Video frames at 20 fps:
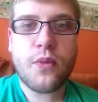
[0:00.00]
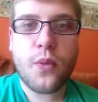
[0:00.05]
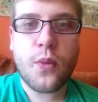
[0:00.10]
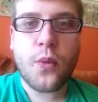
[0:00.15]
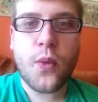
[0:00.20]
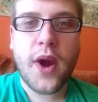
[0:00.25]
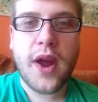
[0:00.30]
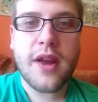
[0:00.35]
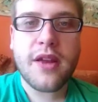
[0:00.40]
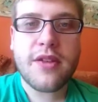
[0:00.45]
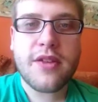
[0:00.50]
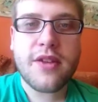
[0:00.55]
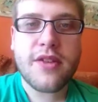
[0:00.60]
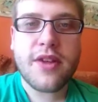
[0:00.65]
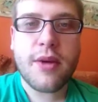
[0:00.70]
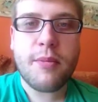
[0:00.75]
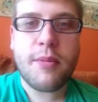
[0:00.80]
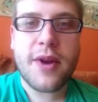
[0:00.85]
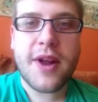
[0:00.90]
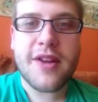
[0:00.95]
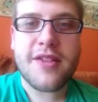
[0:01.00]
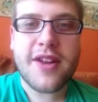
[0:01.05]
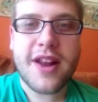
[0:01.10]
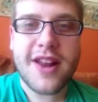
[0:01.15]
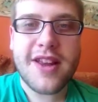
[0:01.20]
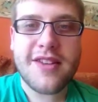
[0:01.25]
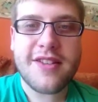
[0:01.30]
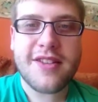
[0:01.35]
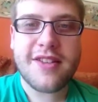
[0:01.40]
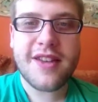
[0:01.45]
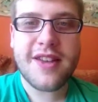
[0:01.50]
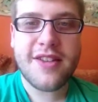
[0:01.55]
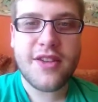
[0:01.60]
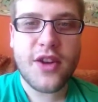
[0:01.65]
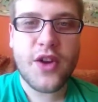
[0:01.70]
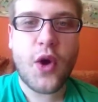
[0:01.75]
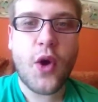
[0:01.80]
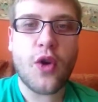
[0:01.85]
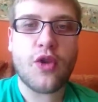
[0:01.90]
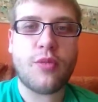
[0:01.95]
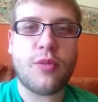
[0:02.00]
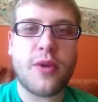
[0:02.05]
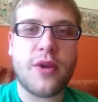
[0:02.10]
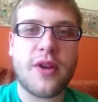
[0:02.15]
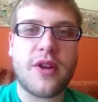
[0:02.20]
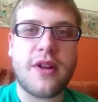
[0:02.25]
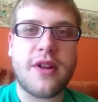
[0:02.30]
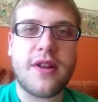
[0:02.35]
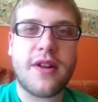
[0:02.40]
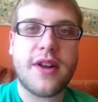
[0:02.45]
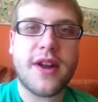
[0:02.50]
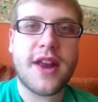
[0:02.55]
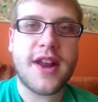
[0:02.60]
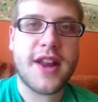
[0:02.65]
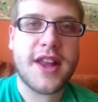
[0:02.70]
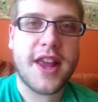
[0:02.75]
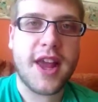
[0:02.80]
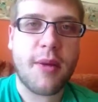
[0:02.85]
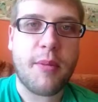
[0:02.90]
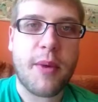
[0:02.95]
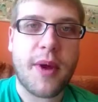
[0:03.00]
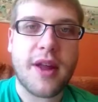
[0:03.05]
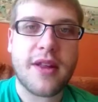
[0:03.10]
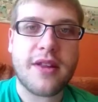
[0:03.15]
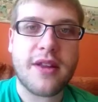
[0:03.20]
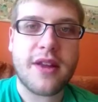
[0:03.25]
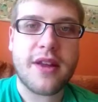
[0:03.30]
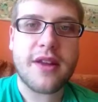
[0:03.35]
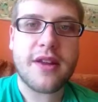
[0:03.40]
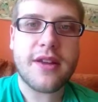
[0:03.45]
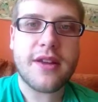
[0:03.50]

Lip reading: way to symbolise that he's in hospital. Can he get better?